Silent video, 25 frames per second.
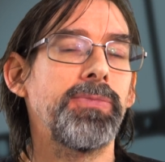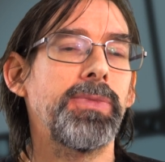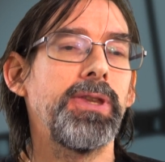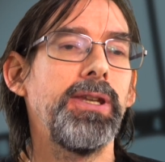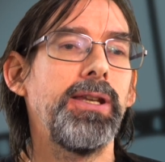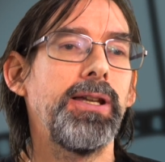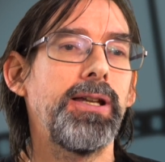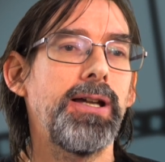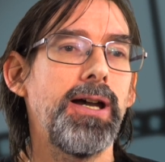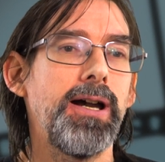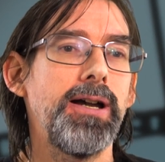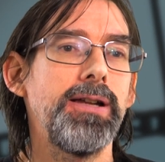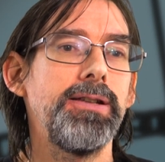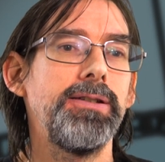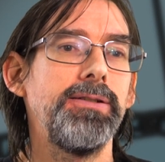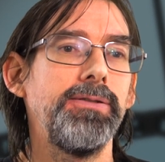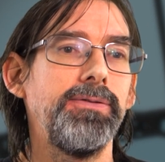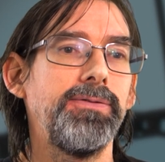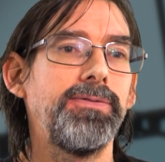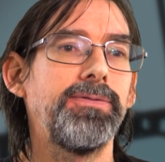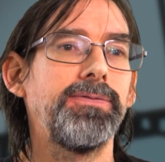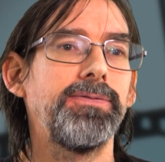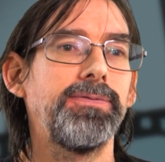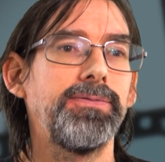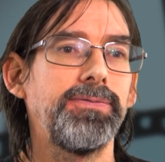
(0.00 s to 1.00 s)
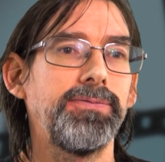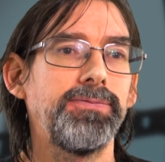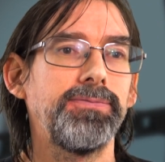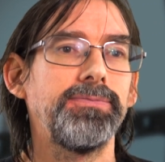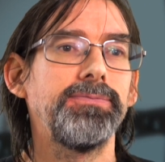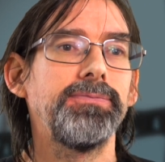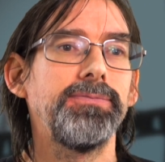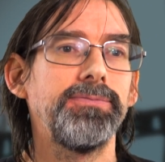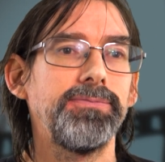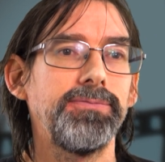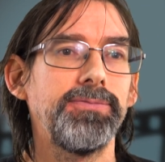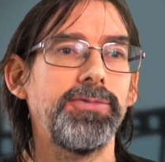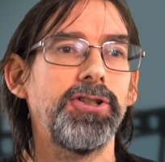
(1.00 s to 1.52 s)
you kind of
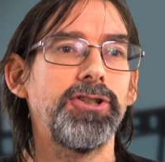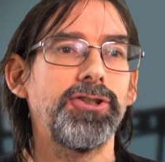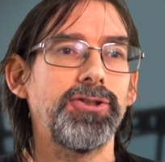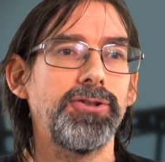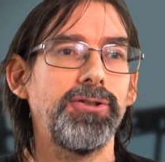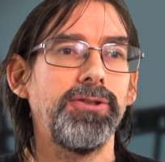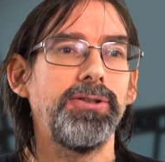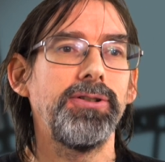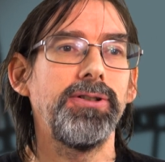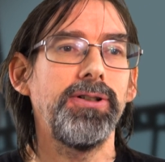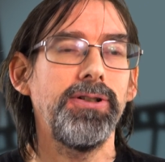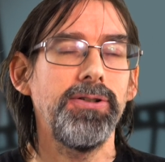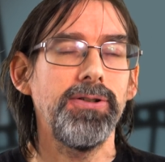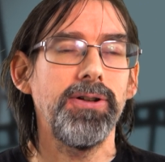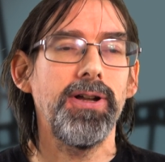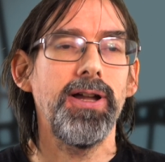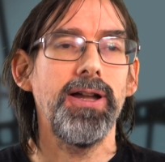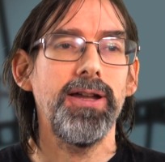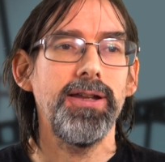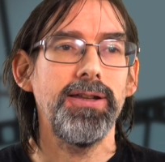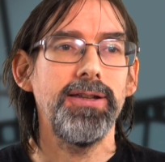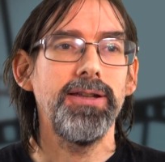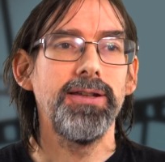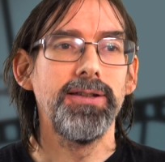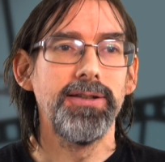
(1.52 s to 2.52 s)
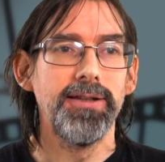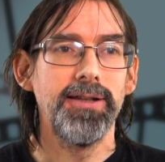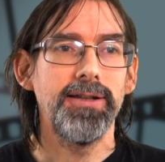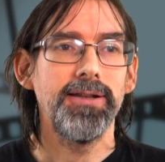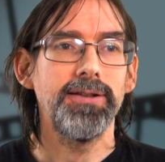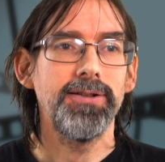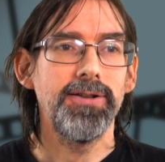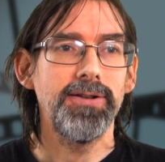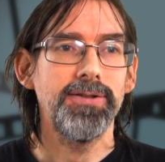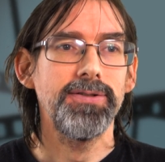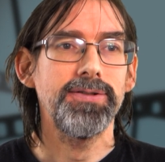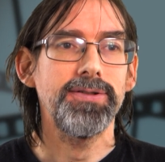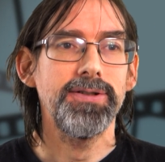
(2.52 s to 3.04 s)
just go, oh, okay, yeah,
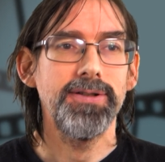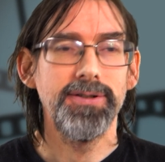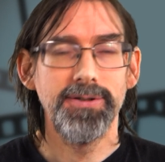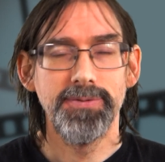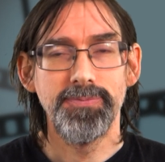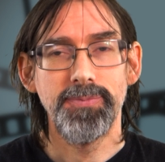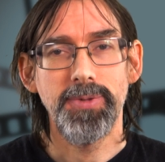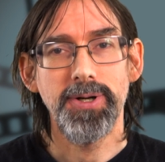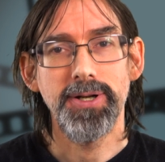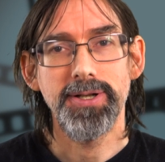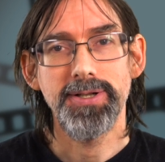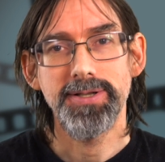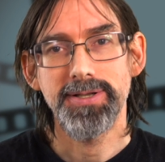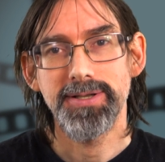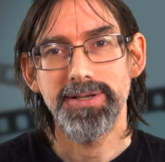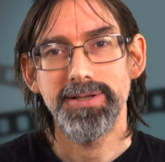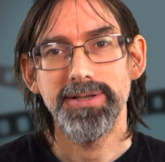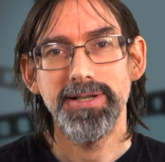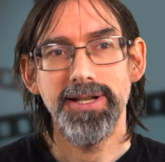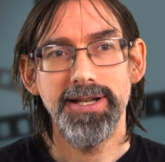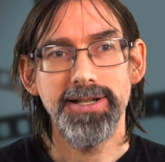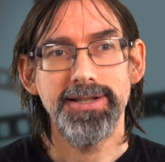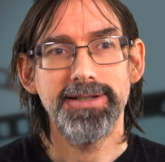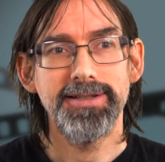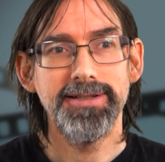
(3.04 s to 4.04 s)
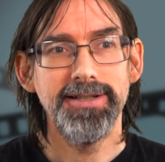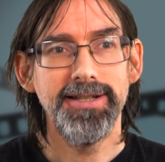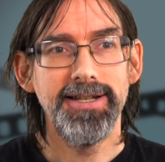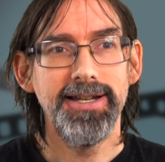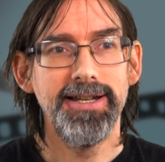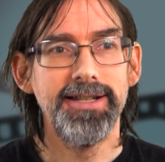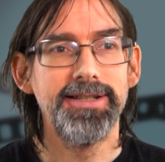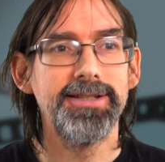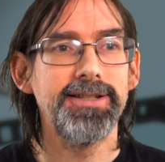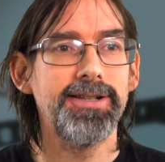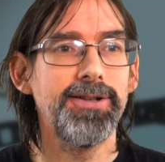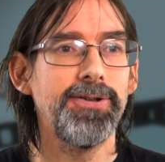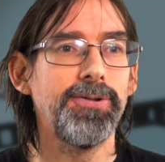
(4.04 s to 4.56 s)
that's it. But it's
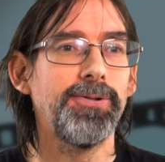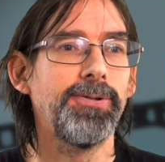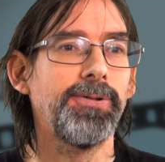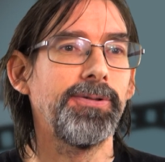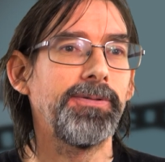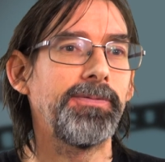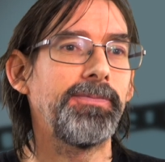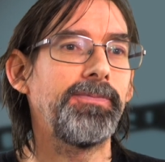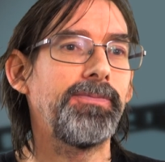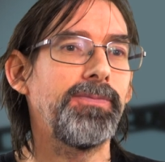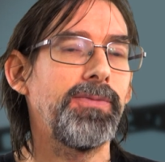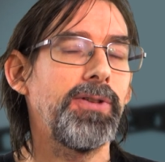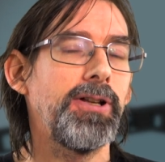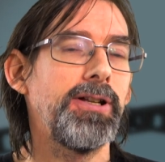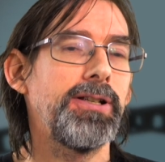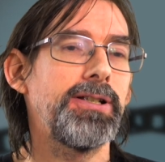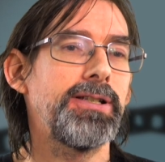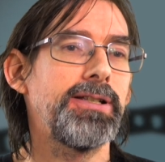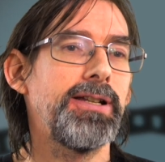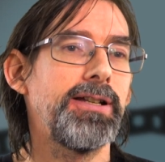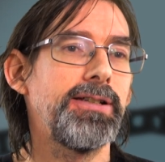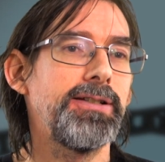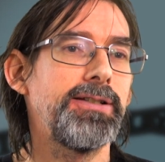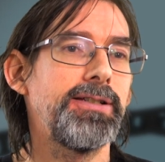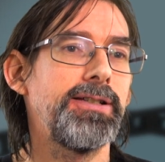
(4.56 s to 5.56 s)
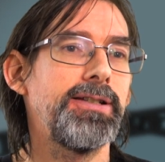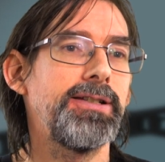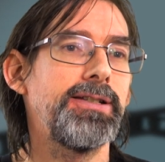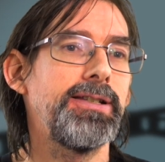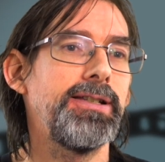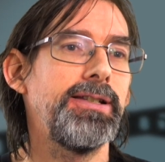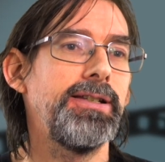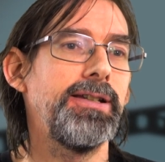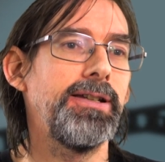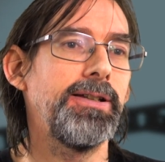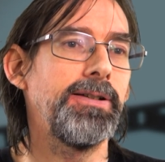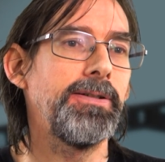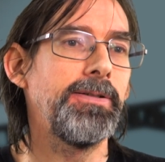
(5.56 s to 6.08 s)
cool. It's nice to
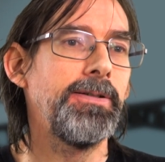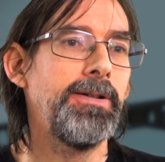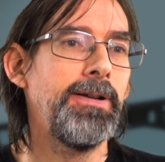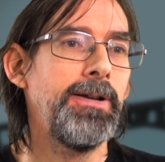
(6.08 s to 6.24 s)
see it.